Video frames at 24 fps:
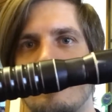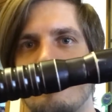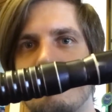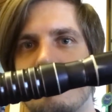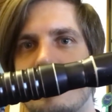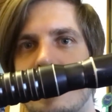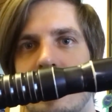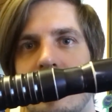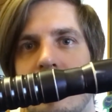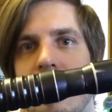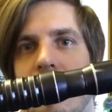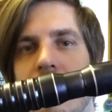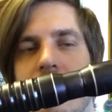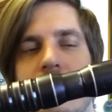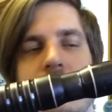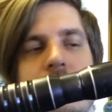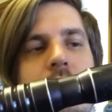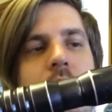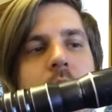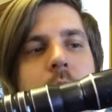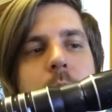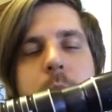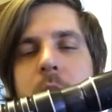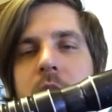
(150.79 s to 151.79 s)
there are
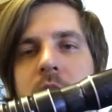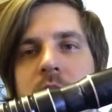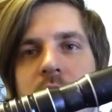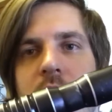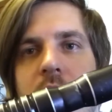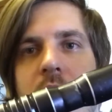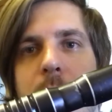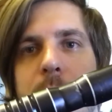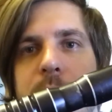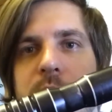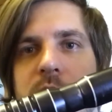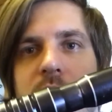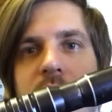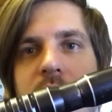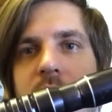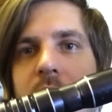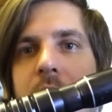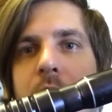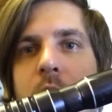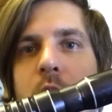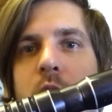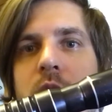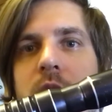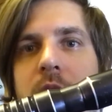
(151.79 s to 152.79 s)
not much options
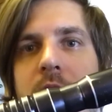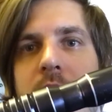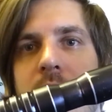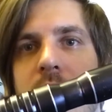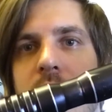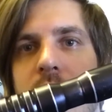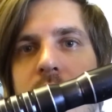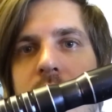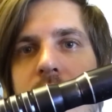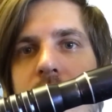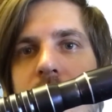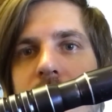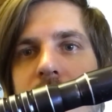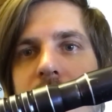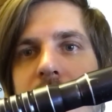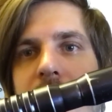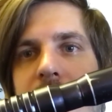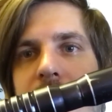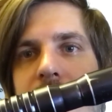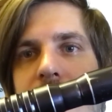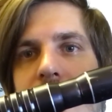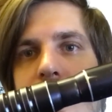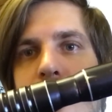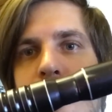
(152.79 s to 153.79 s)
out there to just
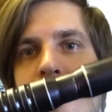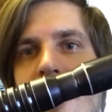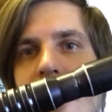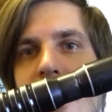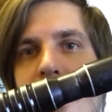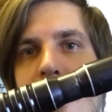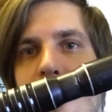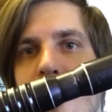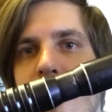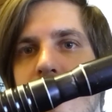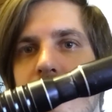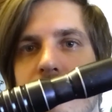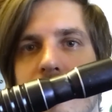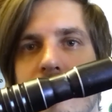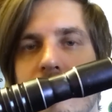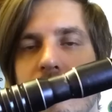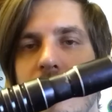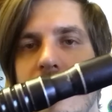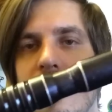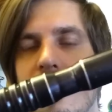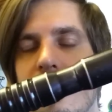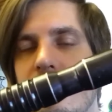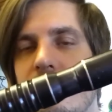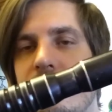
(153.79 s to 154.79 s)
get an empty hilt for
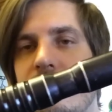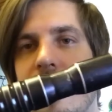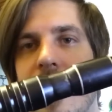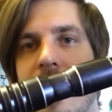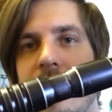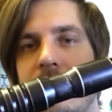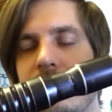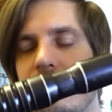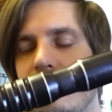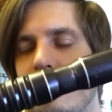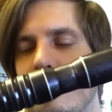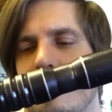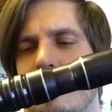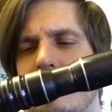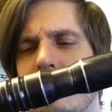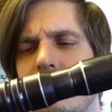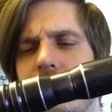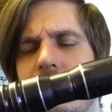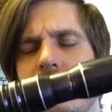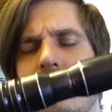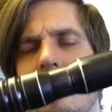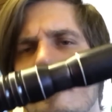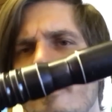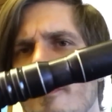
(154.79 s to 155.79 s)
$25 to
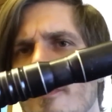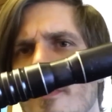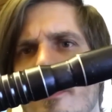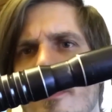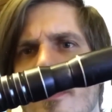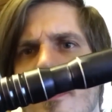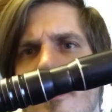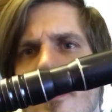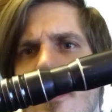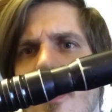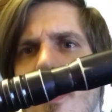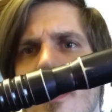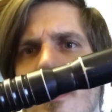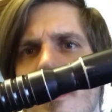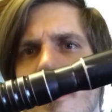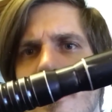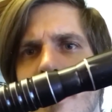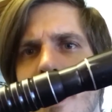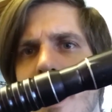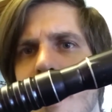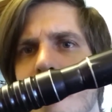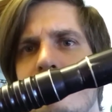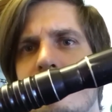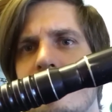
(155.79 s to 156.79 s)

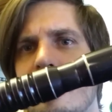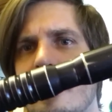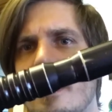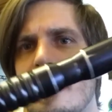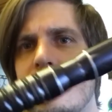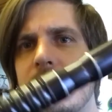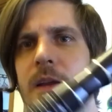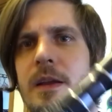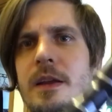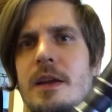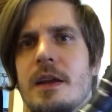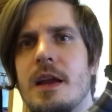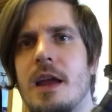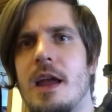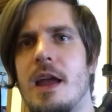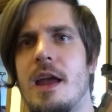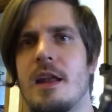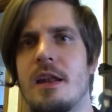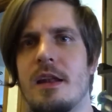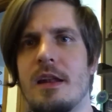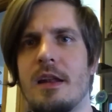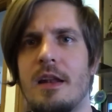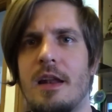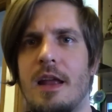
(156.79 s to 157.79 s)
$50 empty
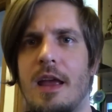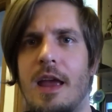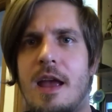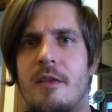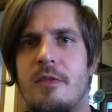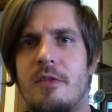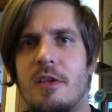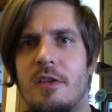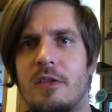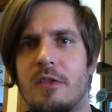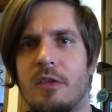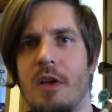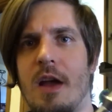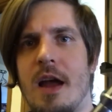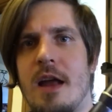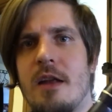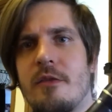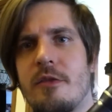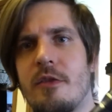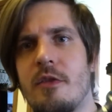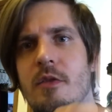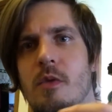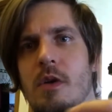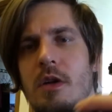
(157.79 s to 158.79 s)
and have this kind
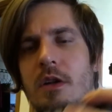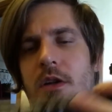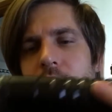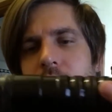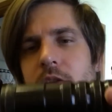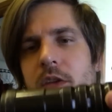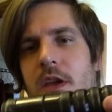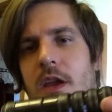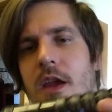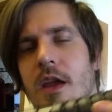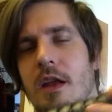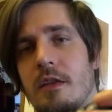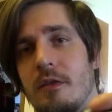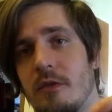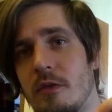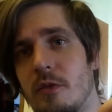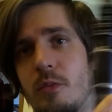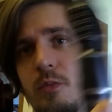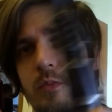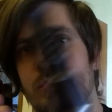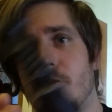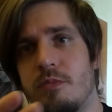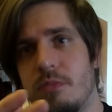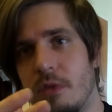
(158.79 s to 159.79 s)
of quality.
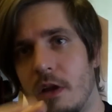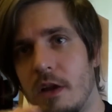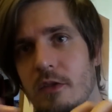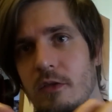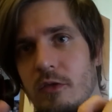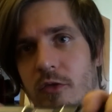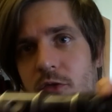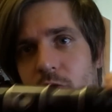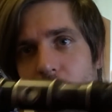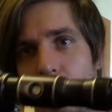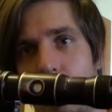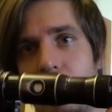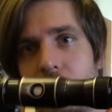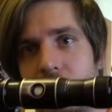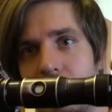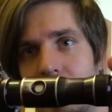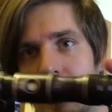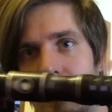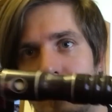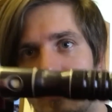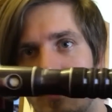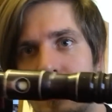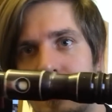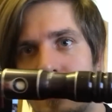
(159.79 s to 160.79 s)
It's
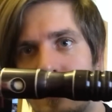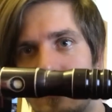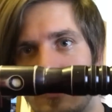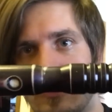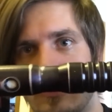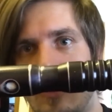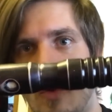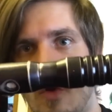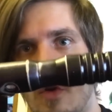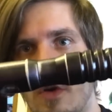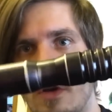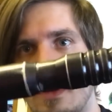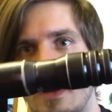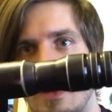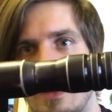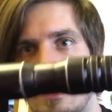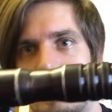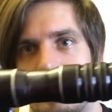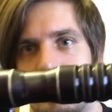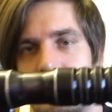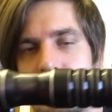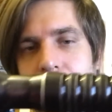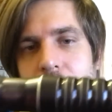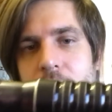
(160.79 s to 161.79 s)
sturdy, it's really sturdy.
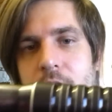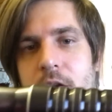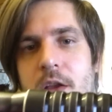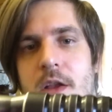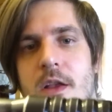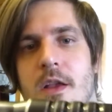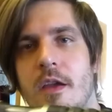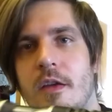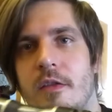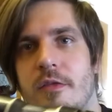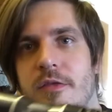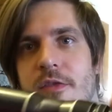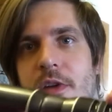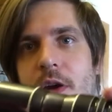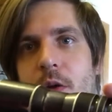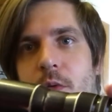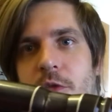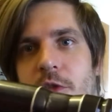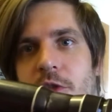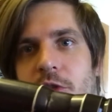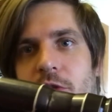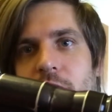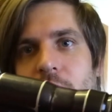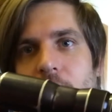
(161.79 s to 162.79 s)
It's a
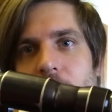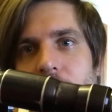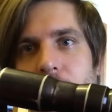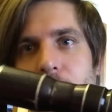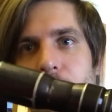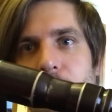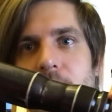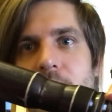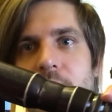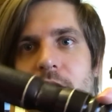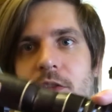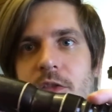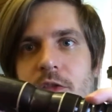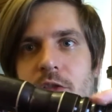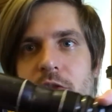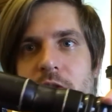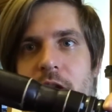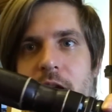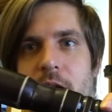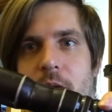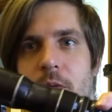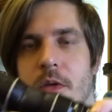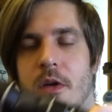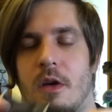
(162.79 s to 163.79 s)
very solid piece,
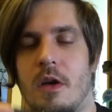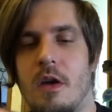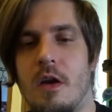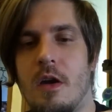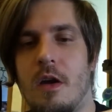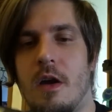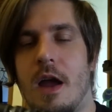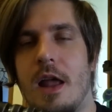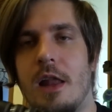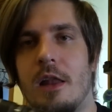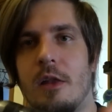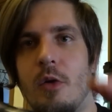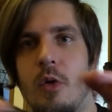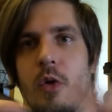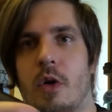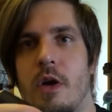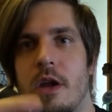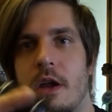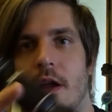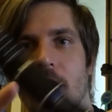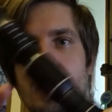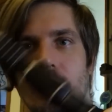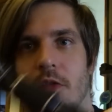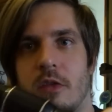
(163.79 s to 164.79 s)
thick
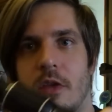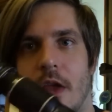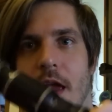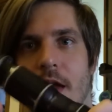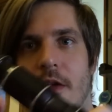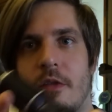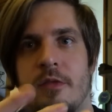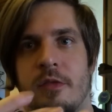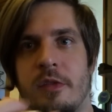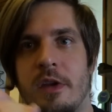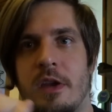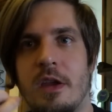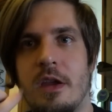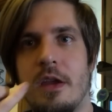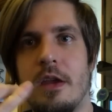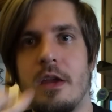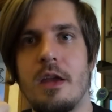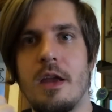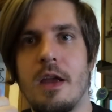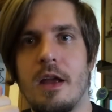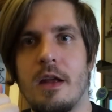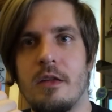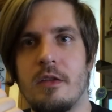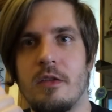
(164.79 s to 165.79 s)
alloy. It's
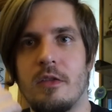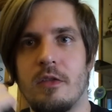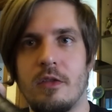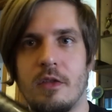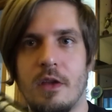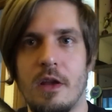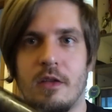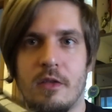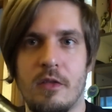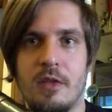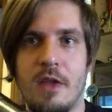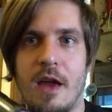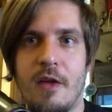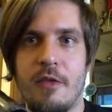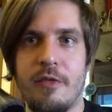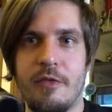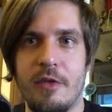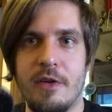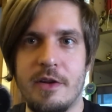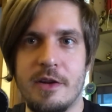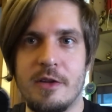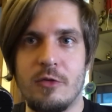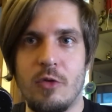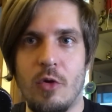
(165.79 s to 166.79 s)
heavy, it's
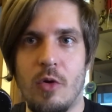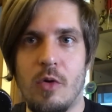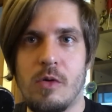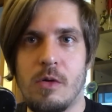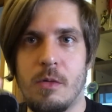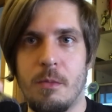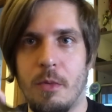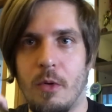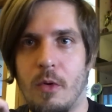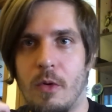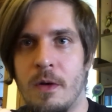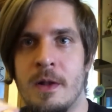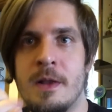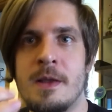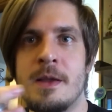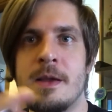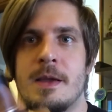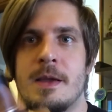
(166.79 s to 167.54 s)
definitely durable.